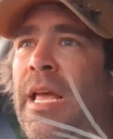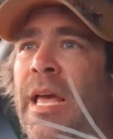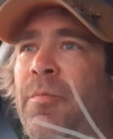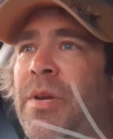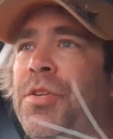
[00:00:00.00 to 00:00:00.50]

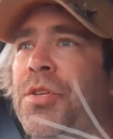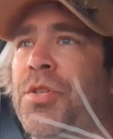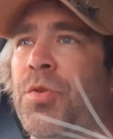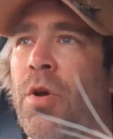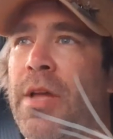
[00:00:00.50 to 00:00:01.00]
And we
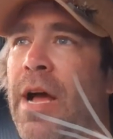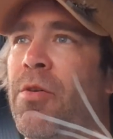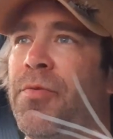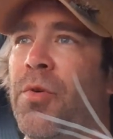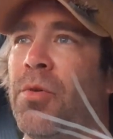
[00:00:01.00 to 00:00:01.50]
just struck
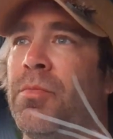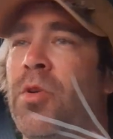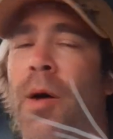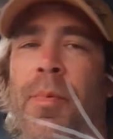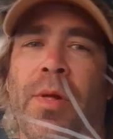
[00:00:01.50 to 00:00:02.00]
out for
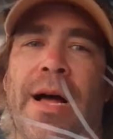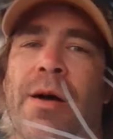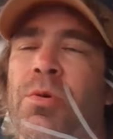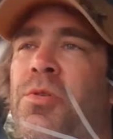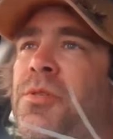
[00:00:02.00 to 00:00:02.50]
a couple of
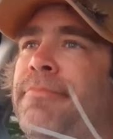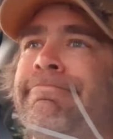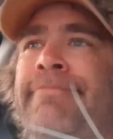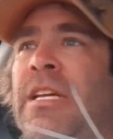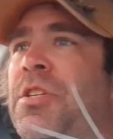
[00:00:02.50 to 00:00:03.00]
hours.
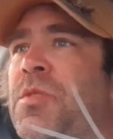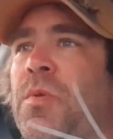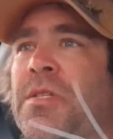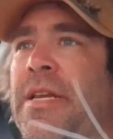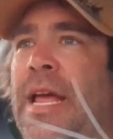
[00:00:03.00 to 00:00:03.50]
It just
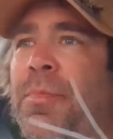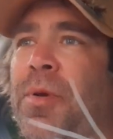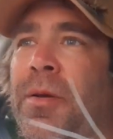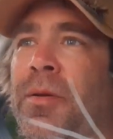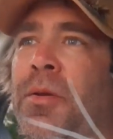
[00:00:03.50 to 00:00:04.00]
wasn't
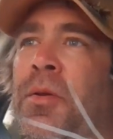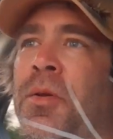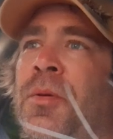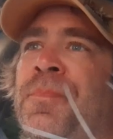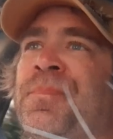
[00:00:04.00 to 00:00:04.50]
happening.
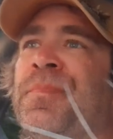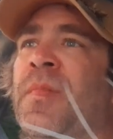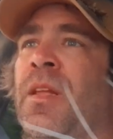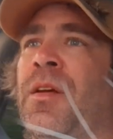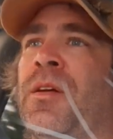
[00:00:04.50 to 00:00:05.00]

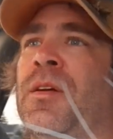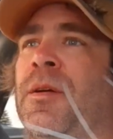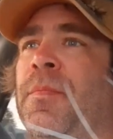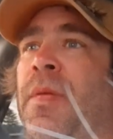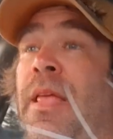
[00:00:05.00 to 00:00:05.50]

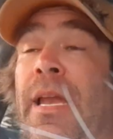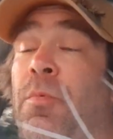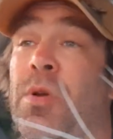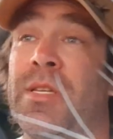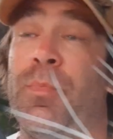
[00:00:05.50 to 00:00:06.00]
And
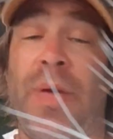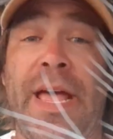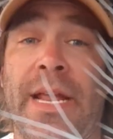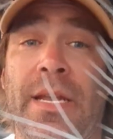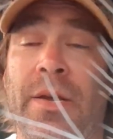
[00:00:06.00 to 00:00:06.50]
it wasn't
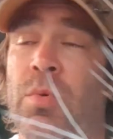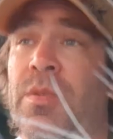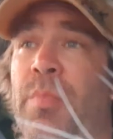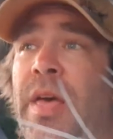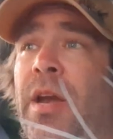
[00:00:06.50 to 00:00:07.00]
bad. It
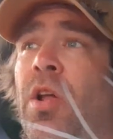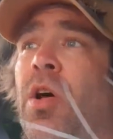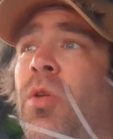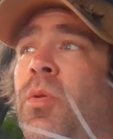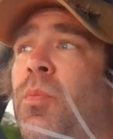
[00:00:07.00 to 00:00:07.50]
wasn't bad at
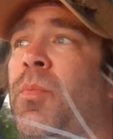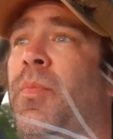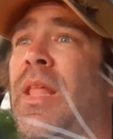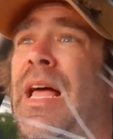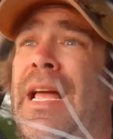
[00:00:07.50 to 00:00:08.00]
all.
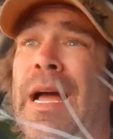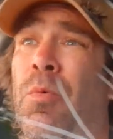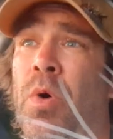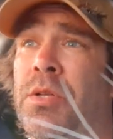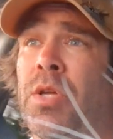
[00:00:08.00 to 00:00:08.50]
I
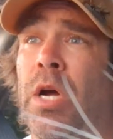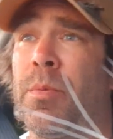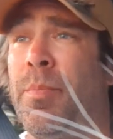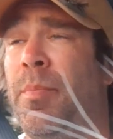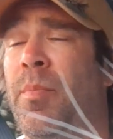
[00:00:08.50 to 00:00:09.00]
got one
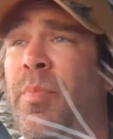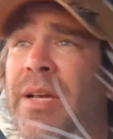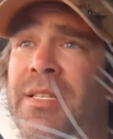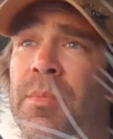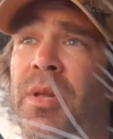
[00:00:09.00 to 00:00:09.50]
tug
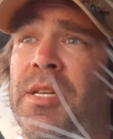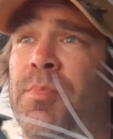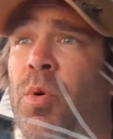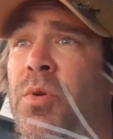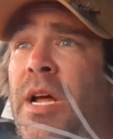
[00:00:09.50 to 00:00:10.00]
by somebody's
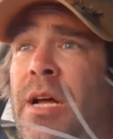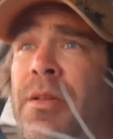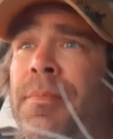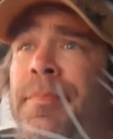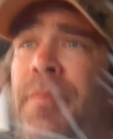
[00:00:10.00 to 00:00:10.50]
boat dock,
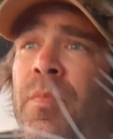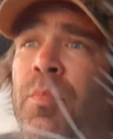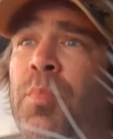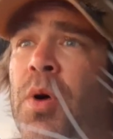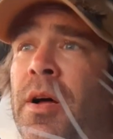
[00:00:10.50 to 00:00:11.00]

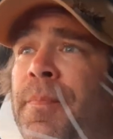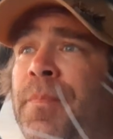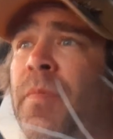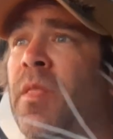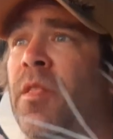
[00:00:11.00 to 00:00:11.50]
but
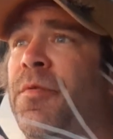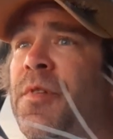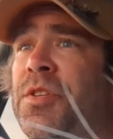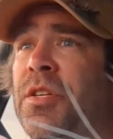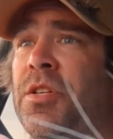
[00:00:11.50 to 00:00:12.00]
the
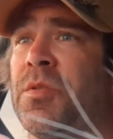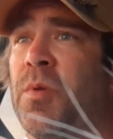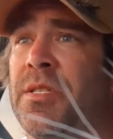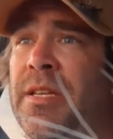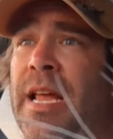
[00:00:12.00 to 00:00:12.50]
fishing just
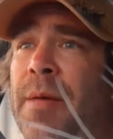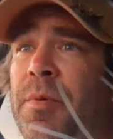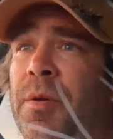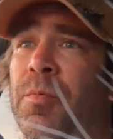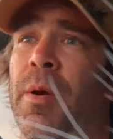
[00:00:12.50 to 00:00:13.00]
wasn't
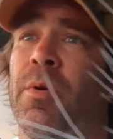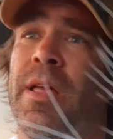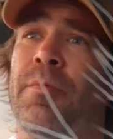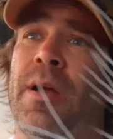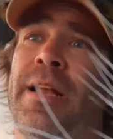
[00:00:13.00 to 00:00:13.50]
happening. We were
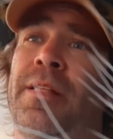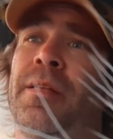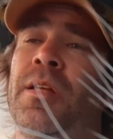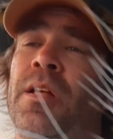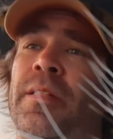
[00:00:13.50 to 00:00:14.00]
getting ready.
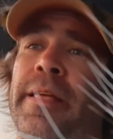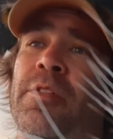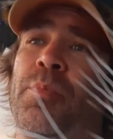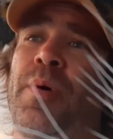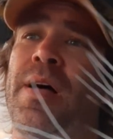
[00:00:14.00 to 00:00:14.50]
Leland